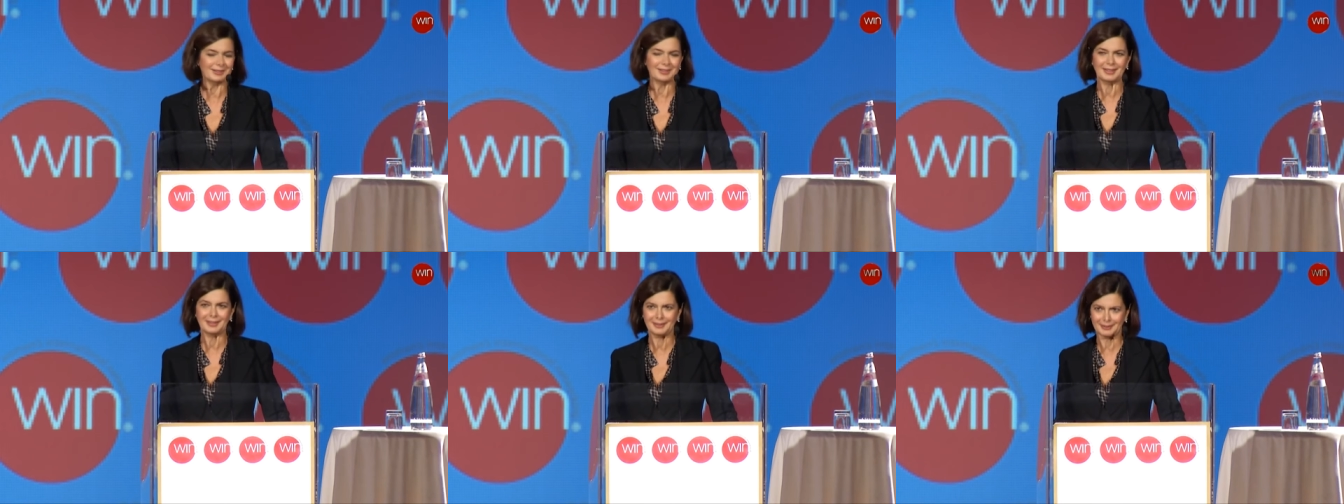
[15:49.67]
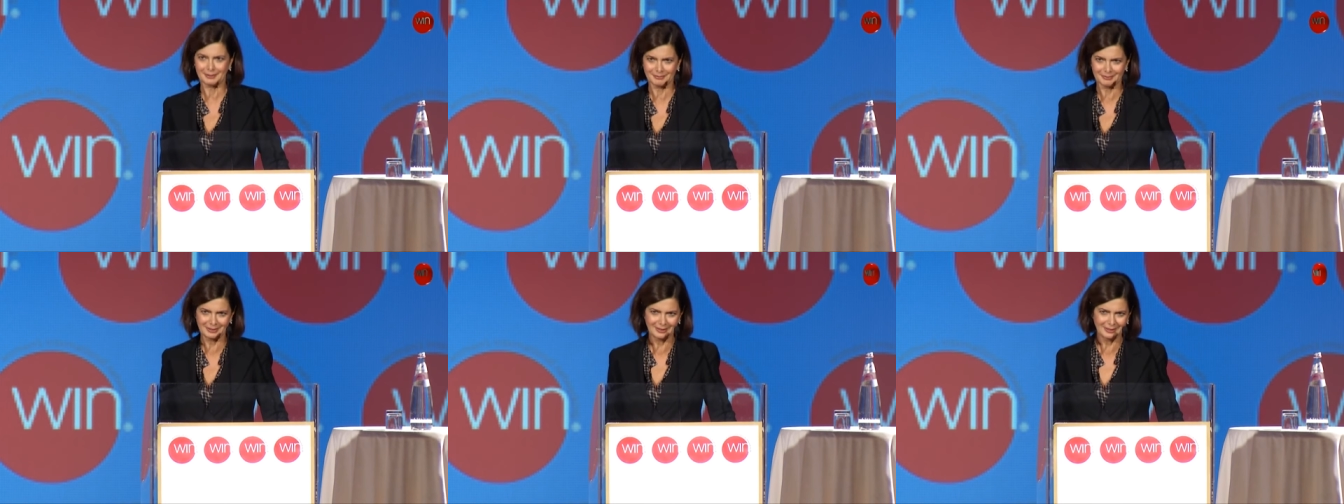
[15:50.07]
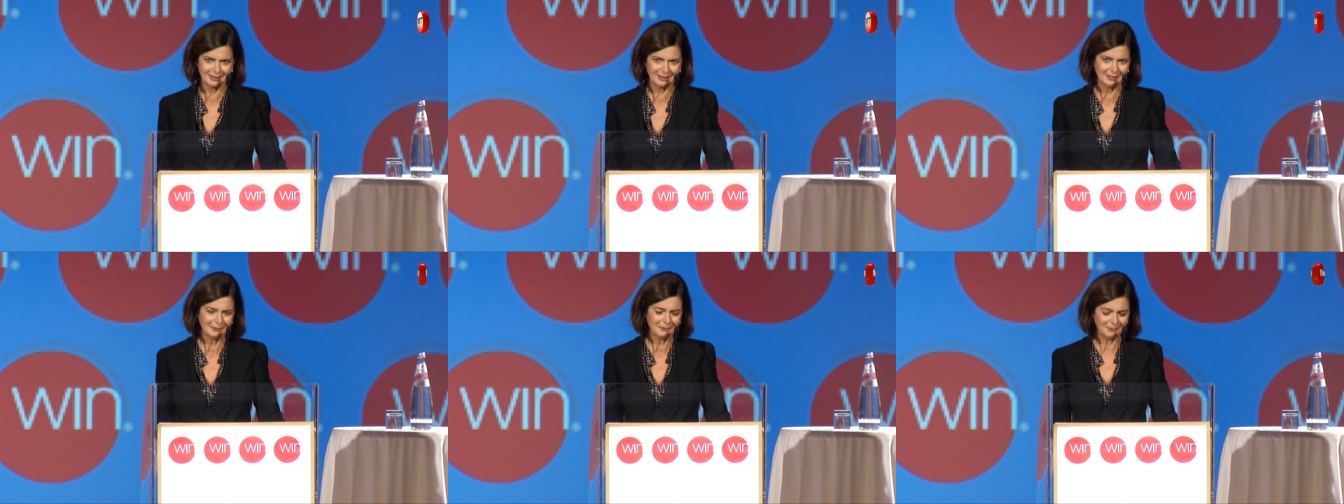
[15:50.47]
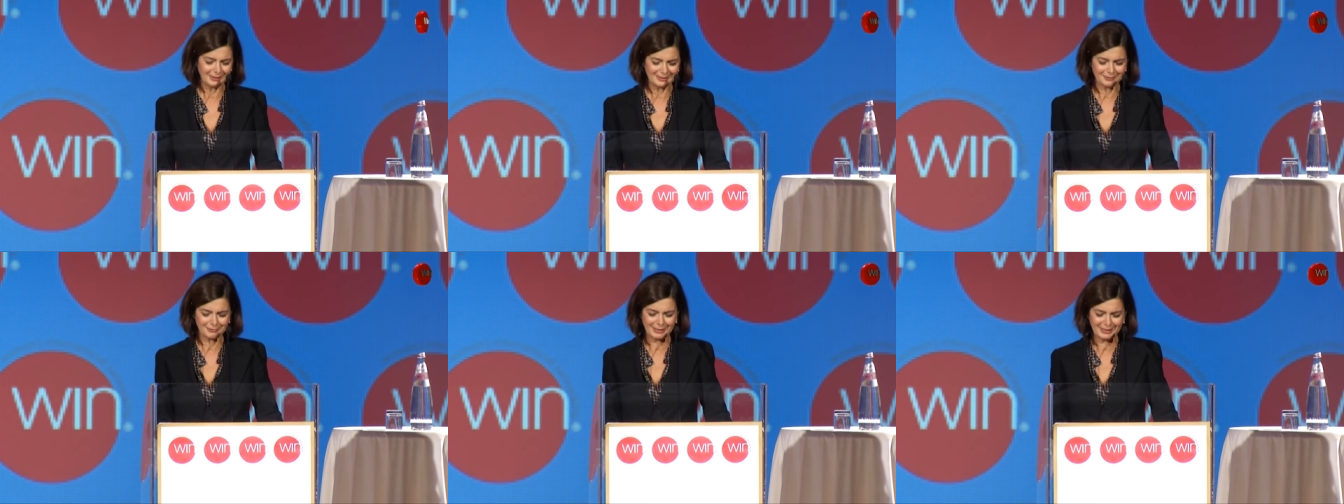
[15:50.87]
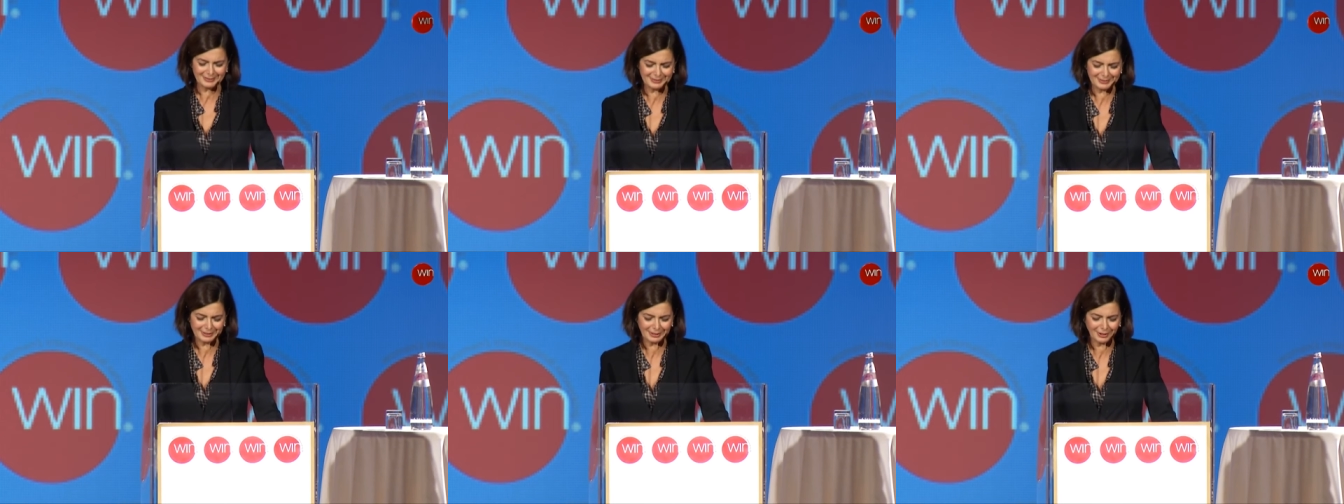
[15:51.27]
and there with
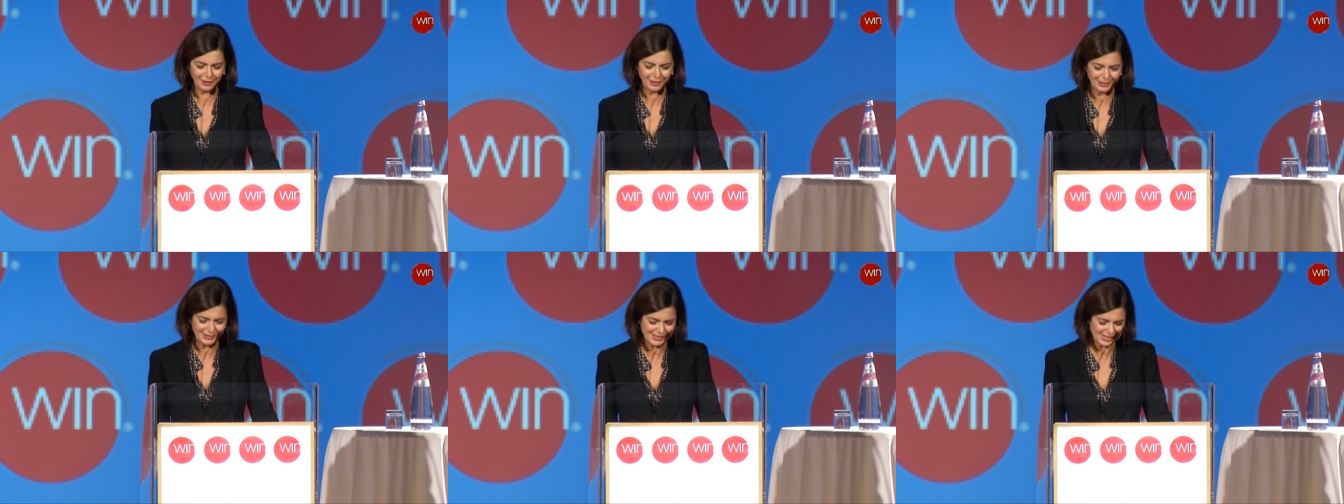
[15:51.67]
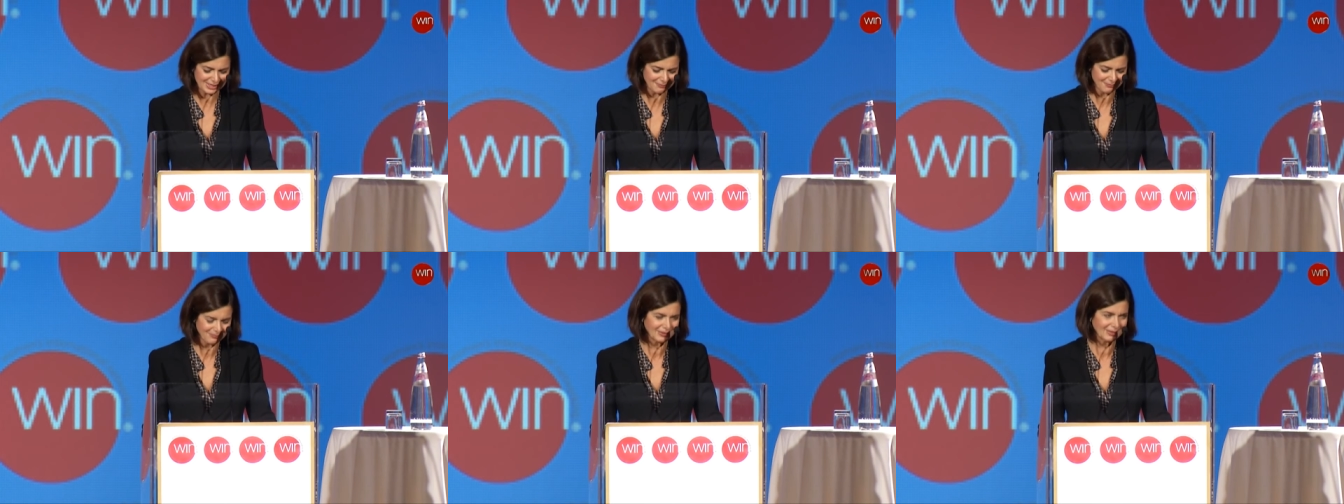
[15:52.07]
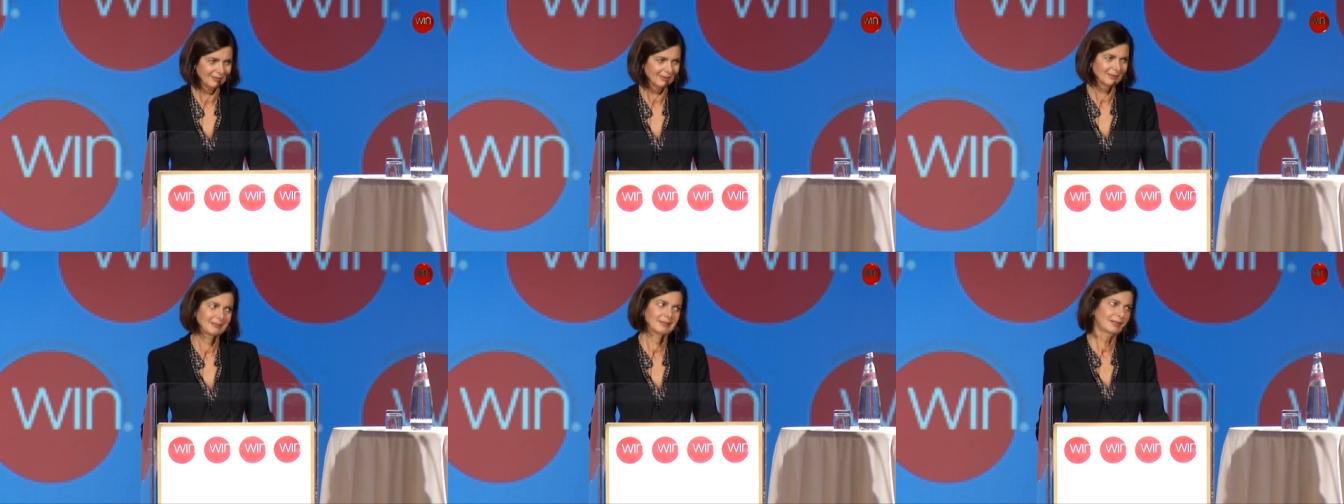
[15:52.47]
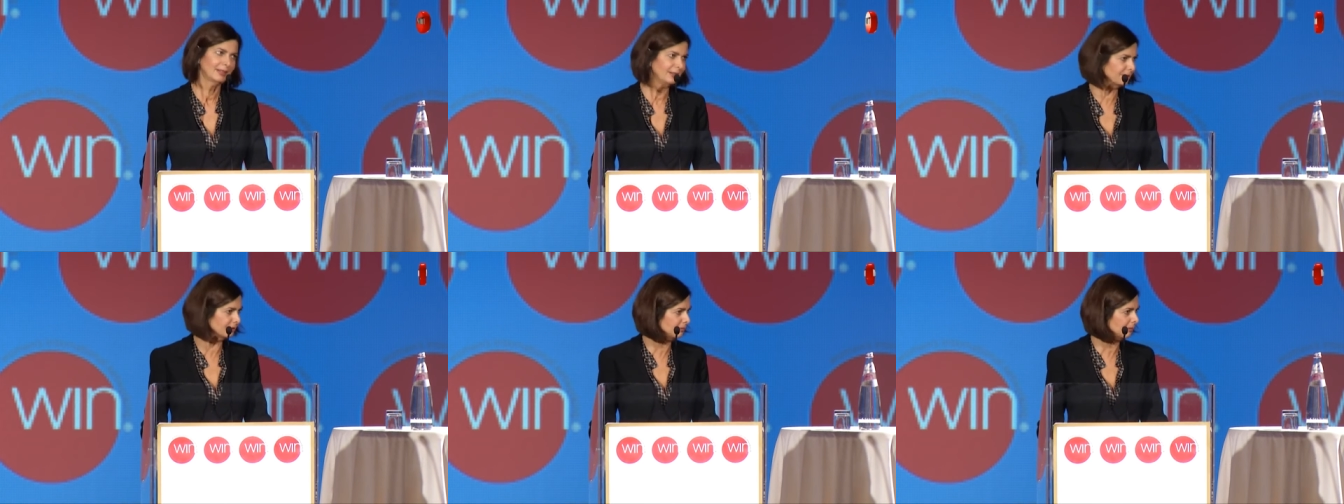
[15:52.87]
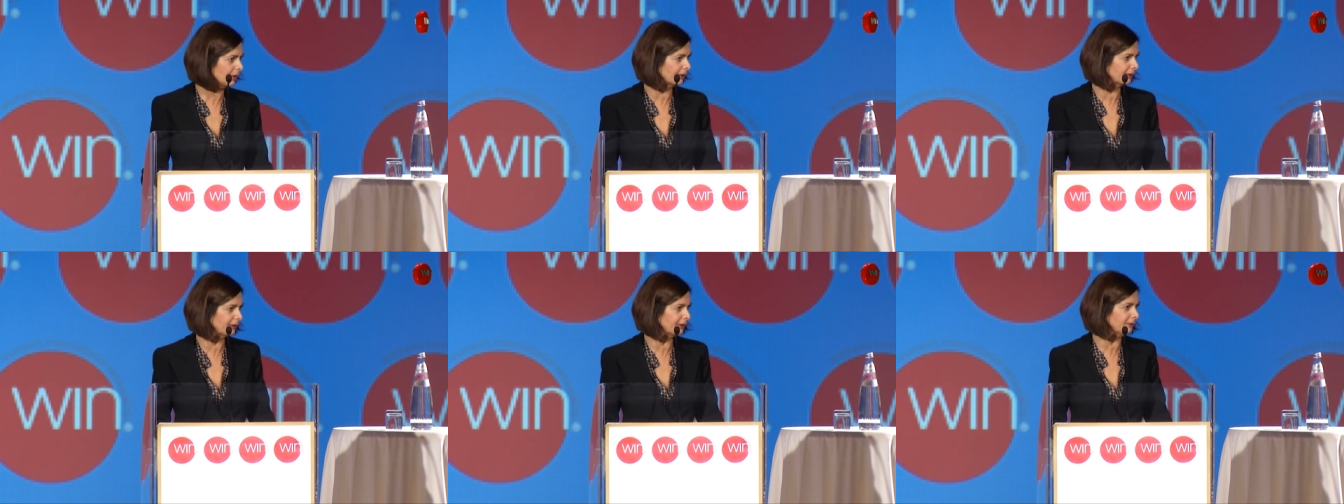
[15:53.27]
rented cars, little
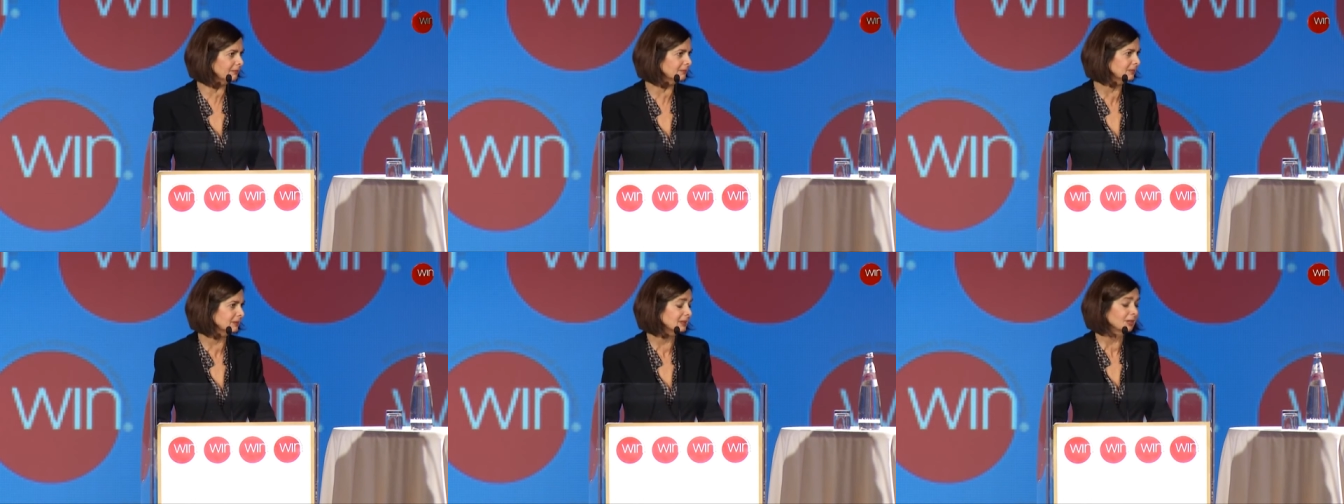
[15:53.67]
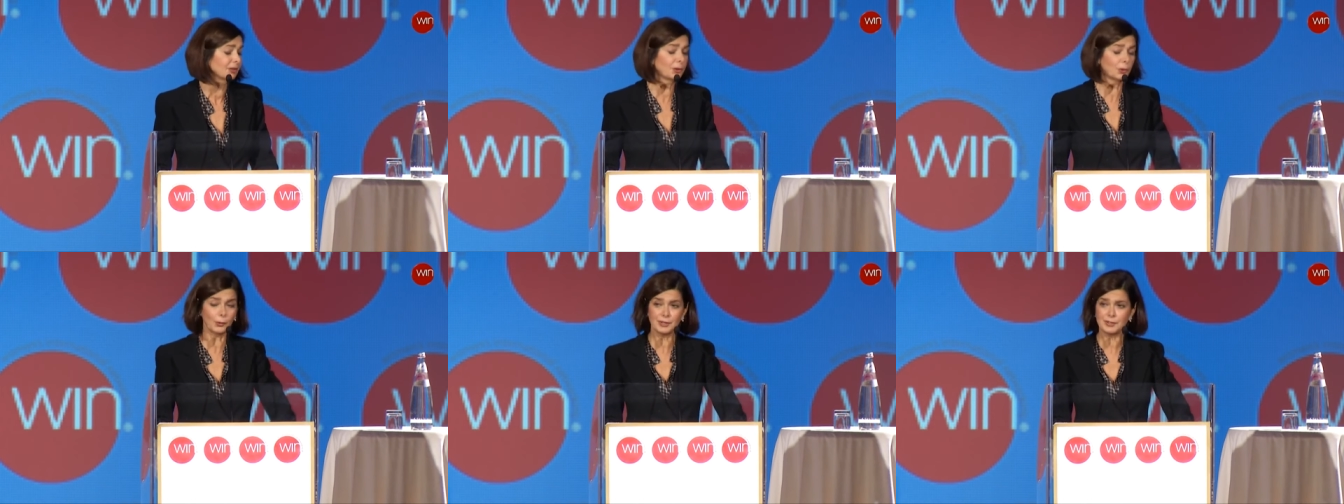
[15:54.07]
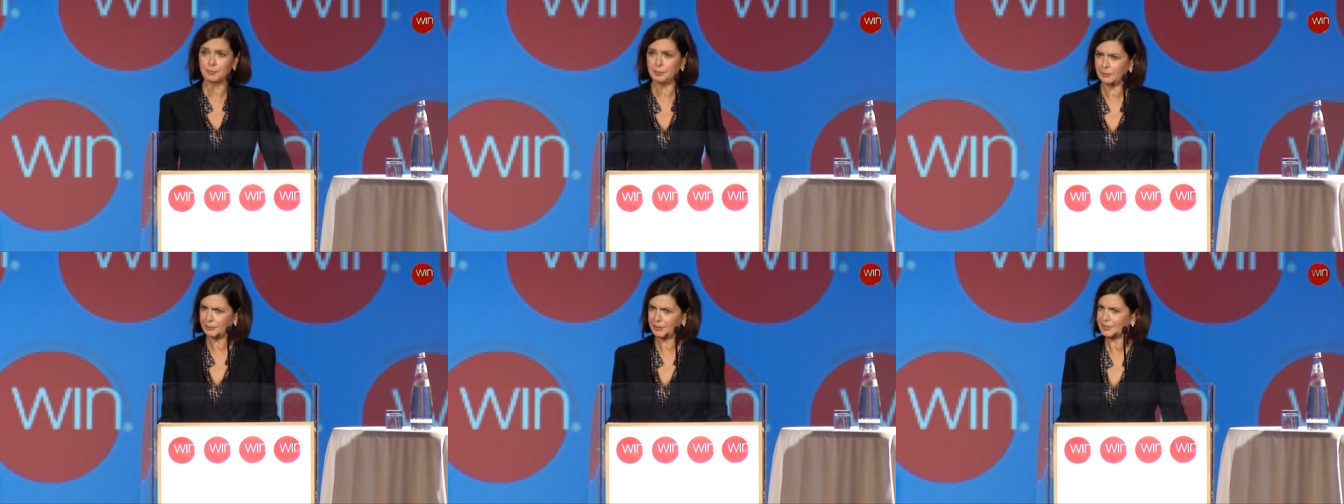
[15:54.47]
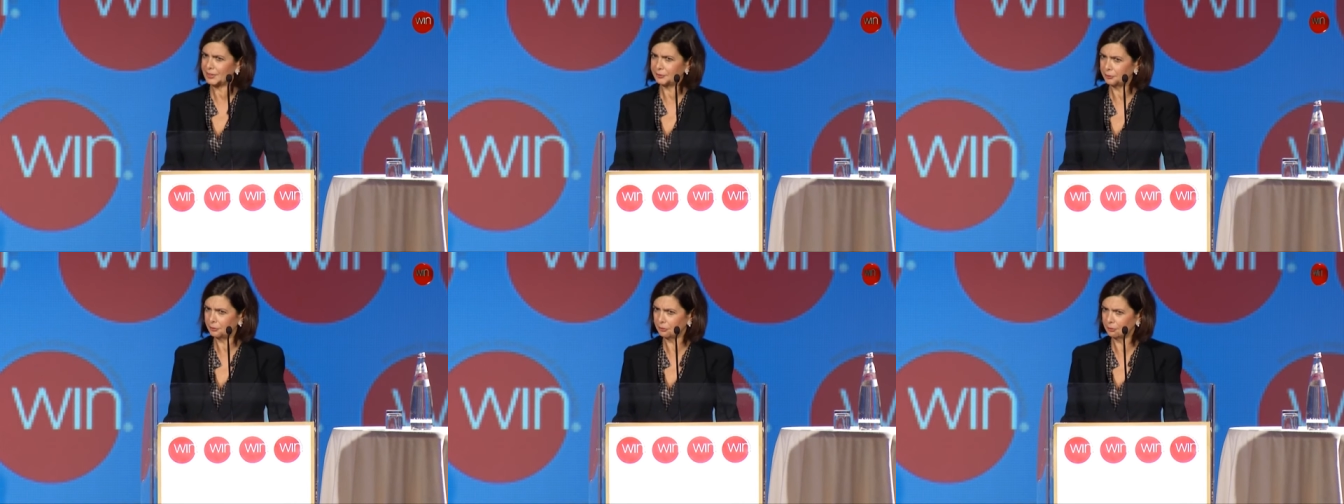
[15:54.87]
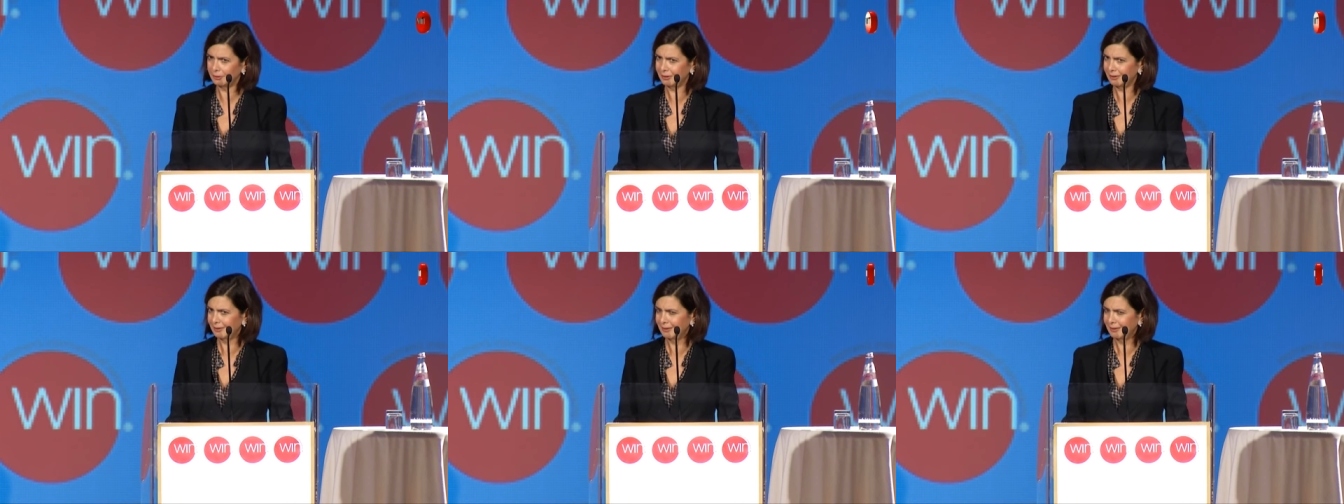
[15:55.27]
money, no experience at all,